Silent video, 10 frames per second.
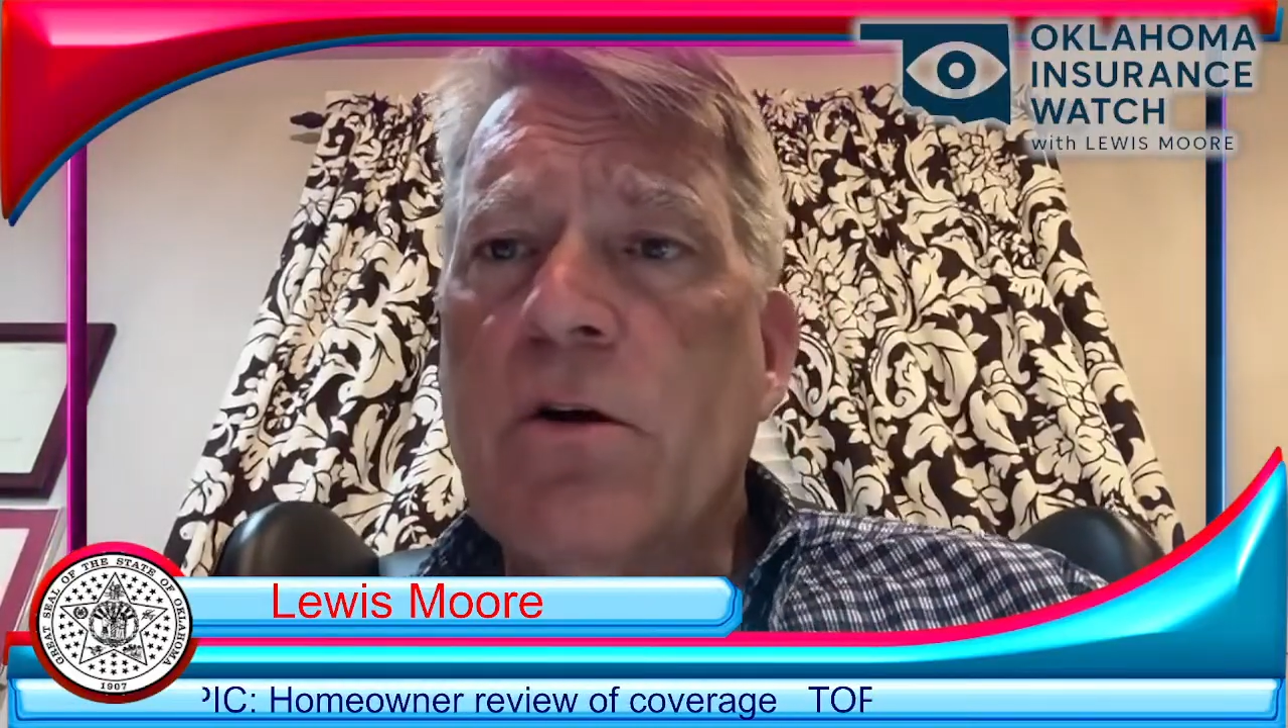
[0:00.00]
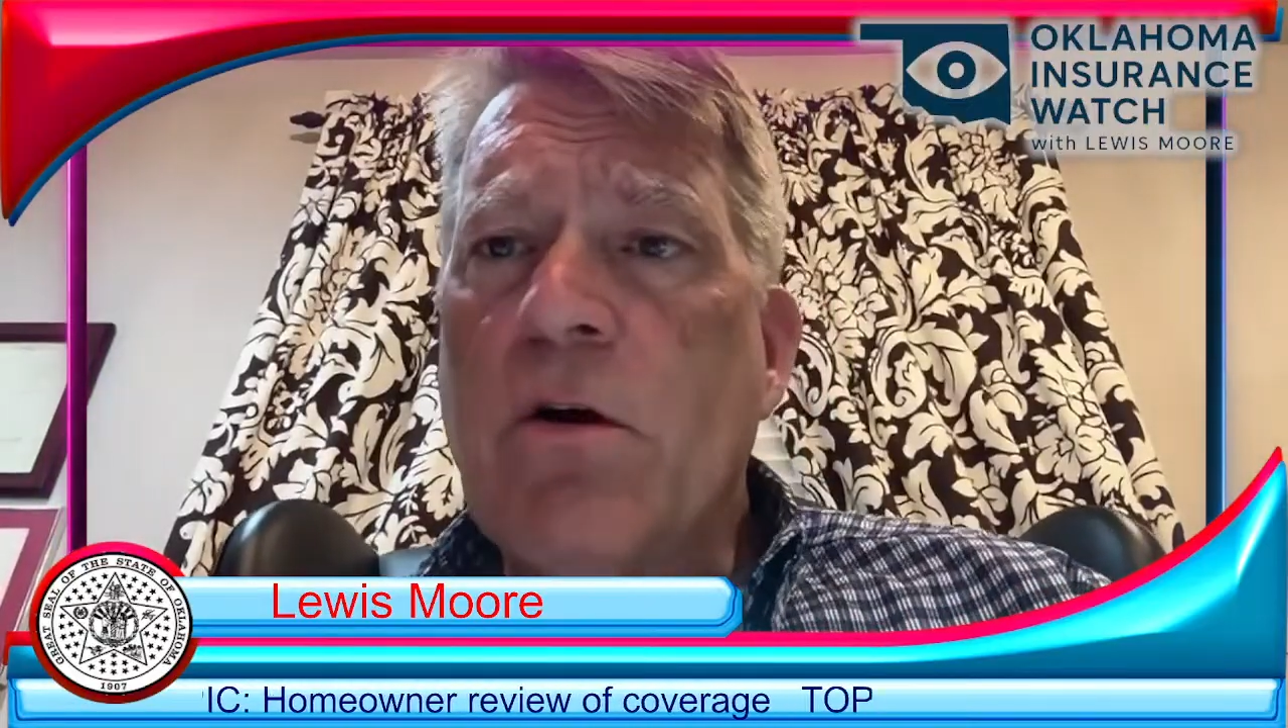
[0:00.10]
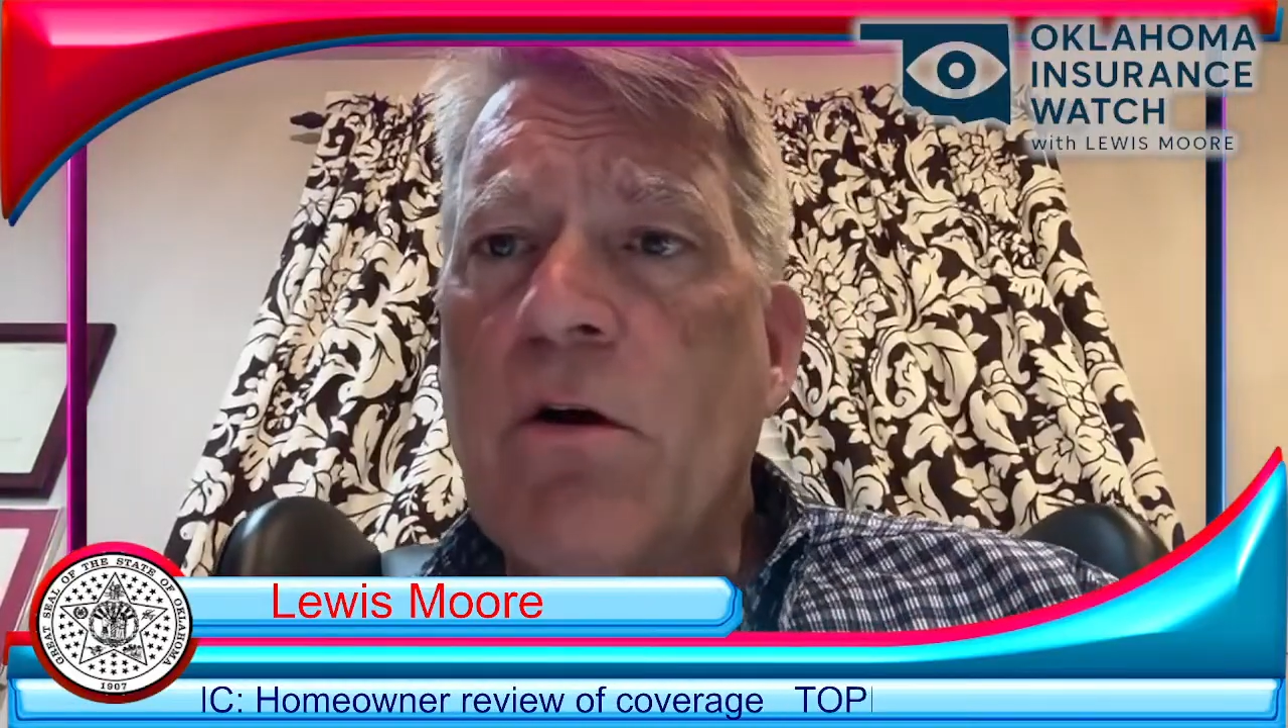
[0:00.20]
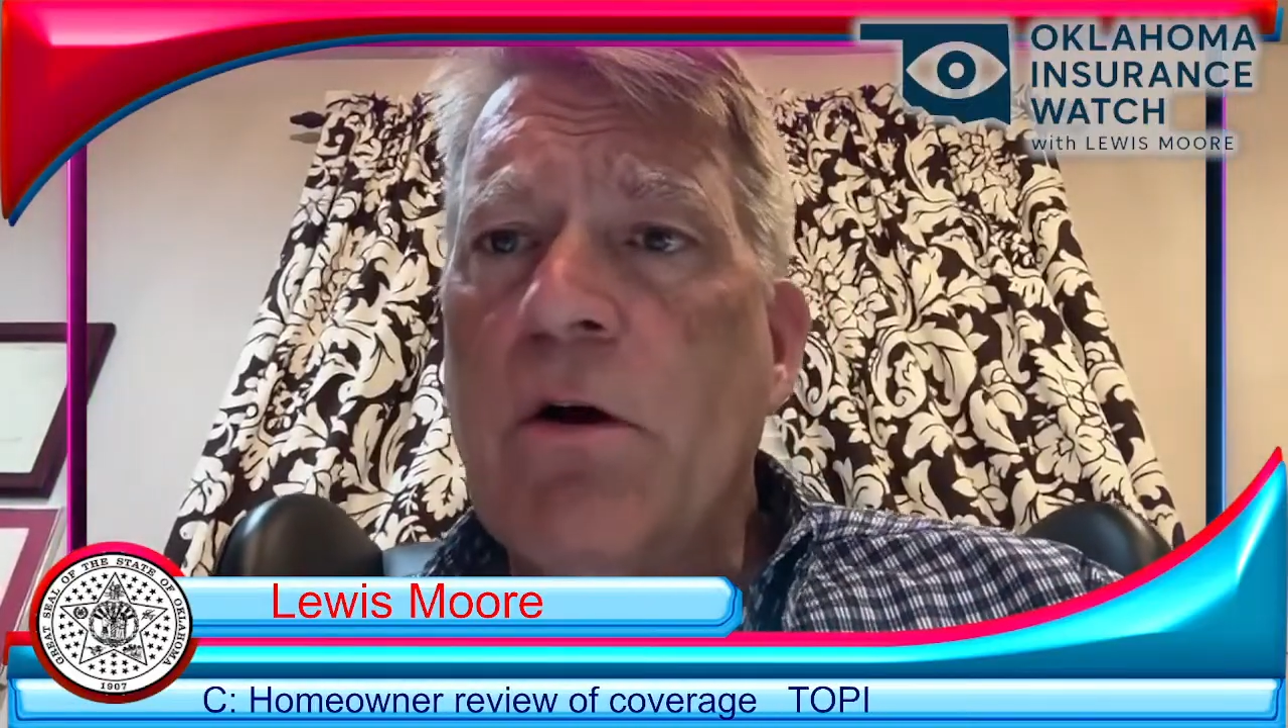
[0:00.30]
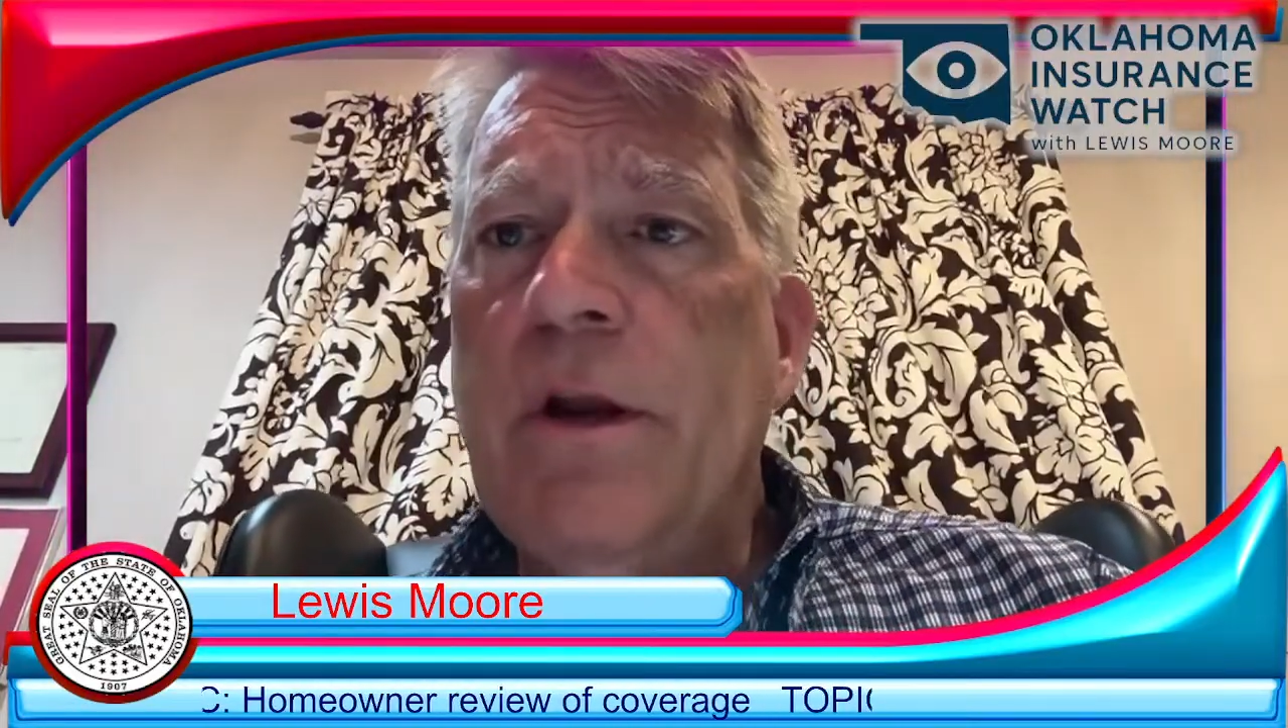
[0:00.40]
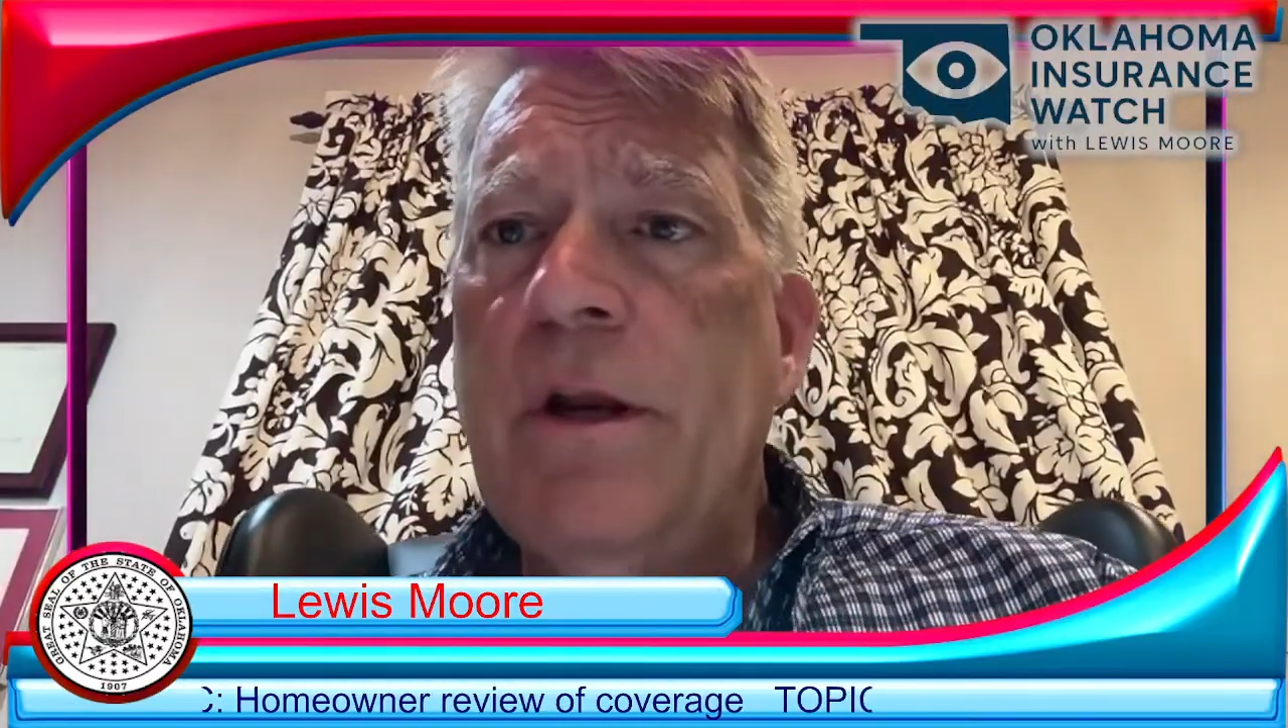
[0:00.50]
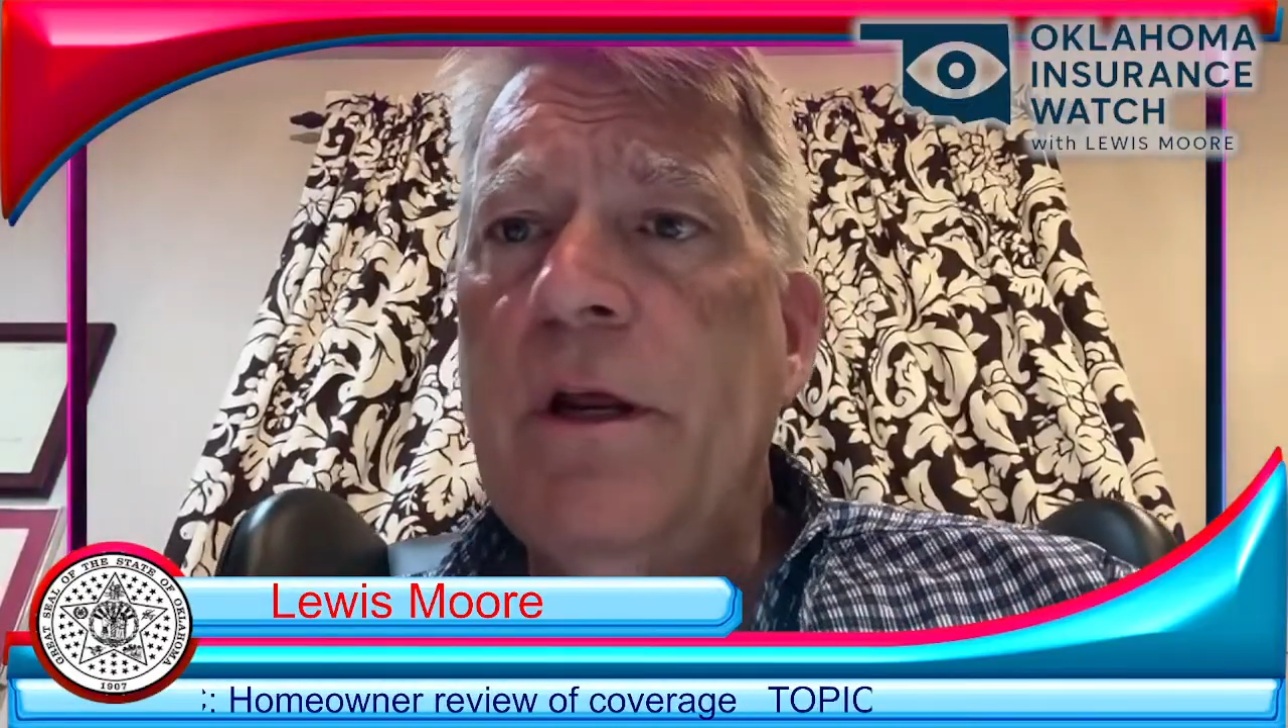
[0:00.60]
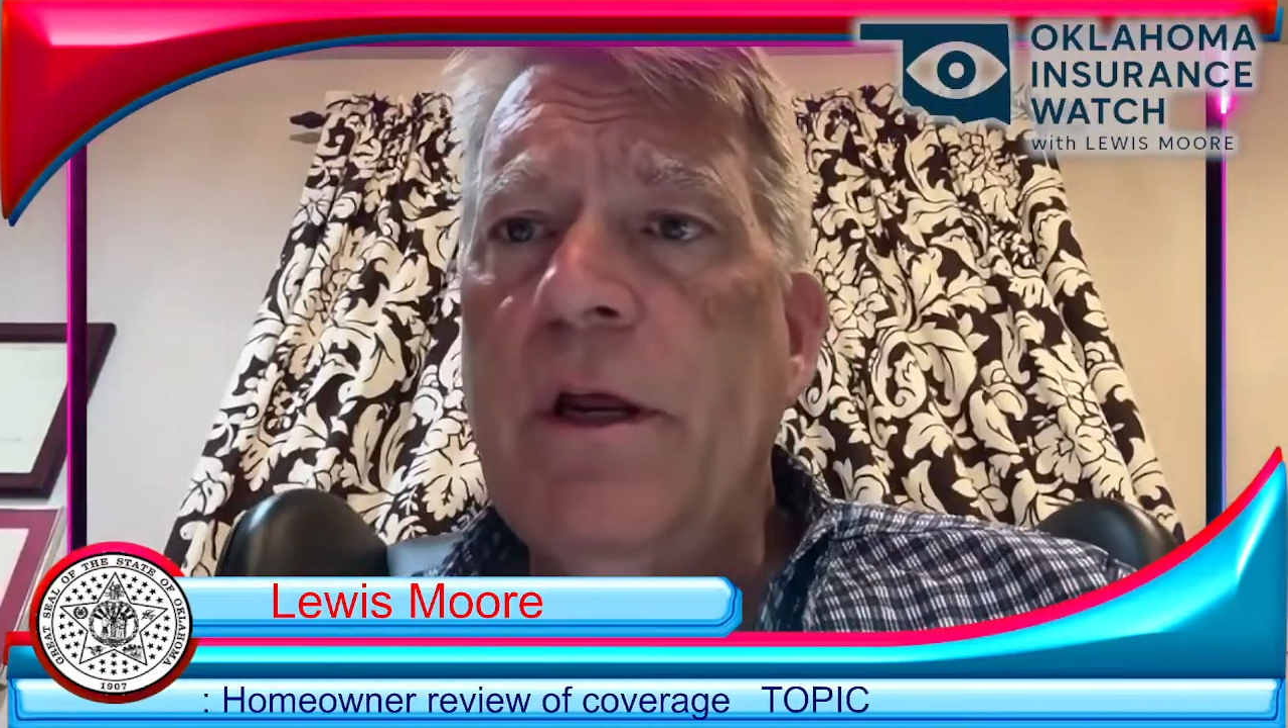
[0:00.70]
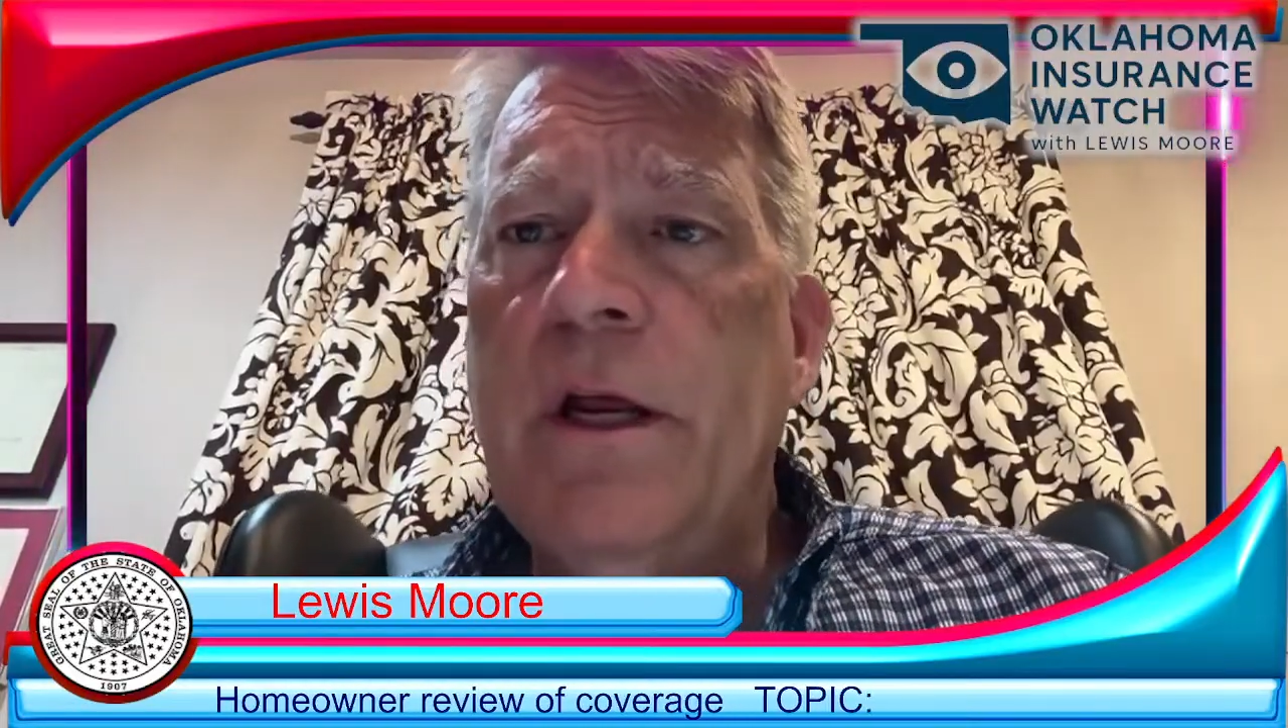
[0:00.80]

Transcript: current